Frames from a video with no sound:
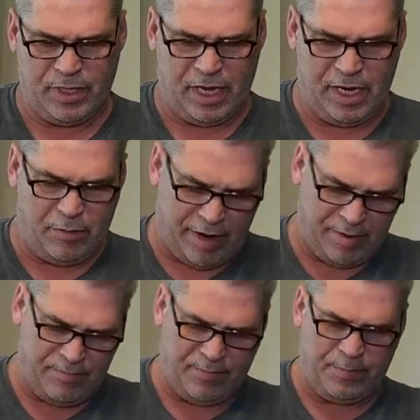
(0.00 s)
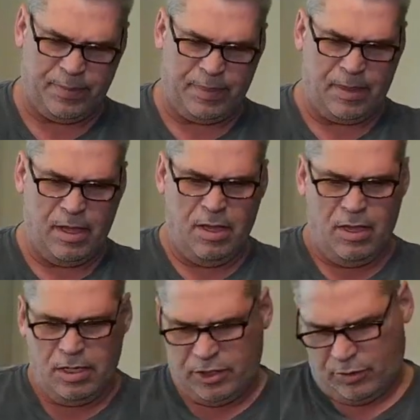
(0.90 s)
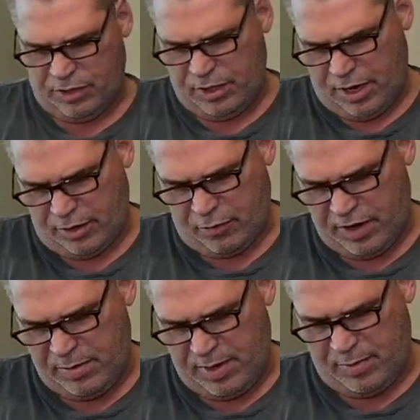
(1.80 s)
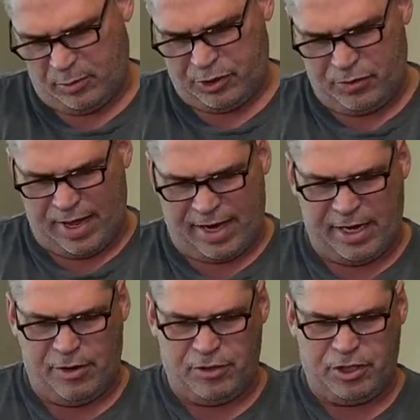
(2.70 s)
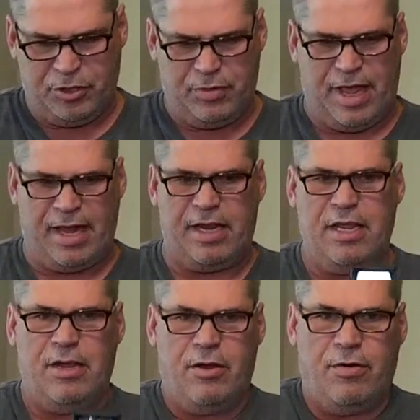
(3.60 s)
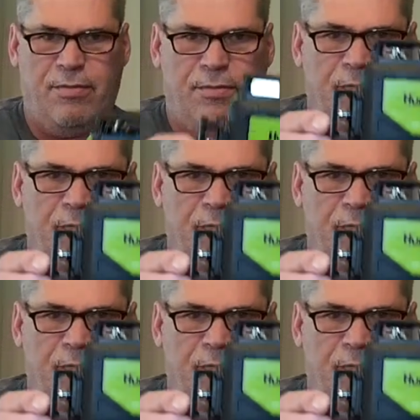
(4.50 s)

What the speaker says: Anyway, so a green beam will shoot out of here and shoot out of here.